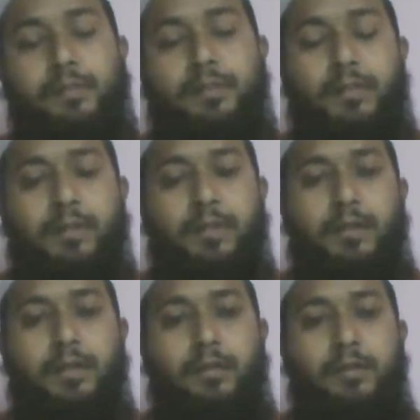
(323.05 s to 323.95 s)
there
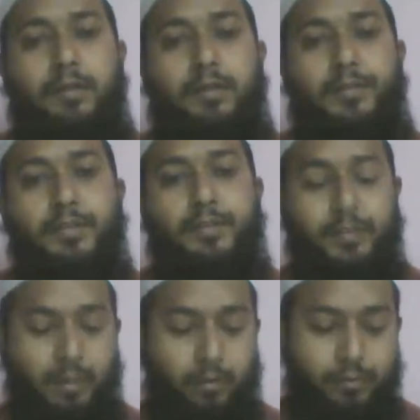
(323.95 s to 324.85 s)
are
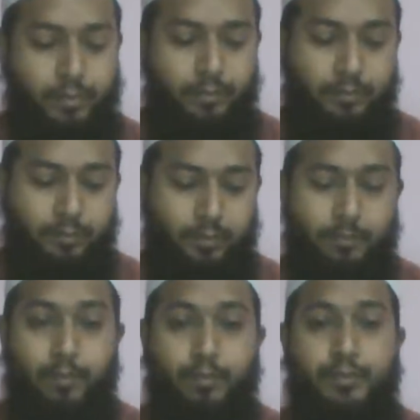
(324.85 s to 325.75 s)
6,000,
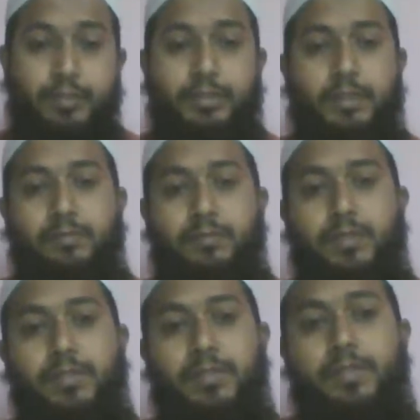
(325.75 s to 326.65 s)
about
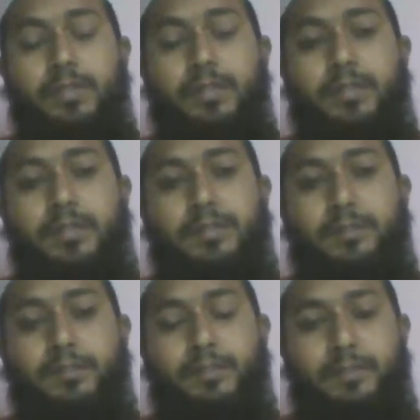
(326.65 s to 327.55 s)

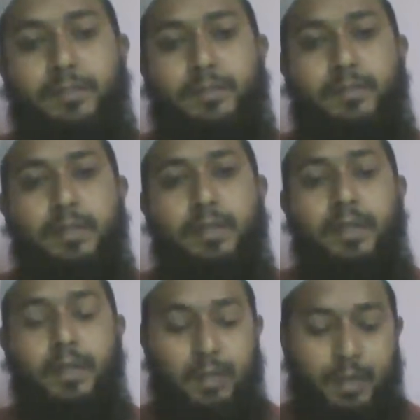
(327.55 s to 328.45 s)
6,666
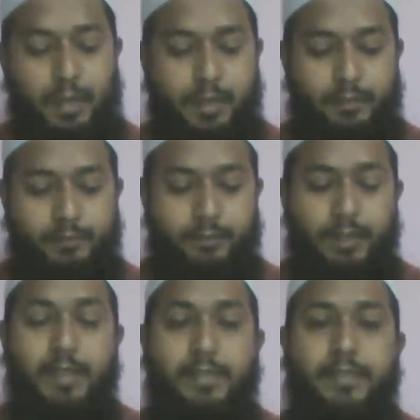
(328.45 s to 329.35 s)
ayats,
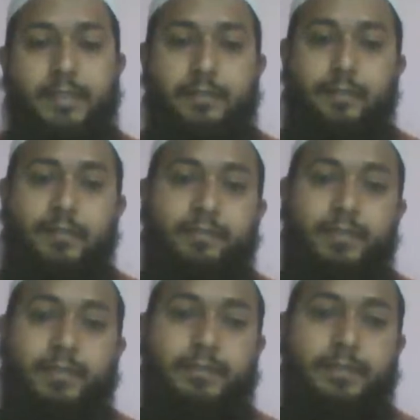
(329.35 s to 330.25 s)
lines are there,
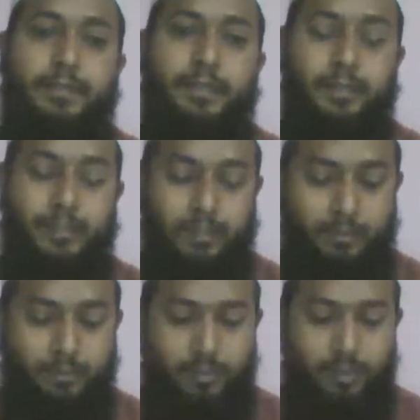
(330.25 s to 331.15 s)
verses are there, and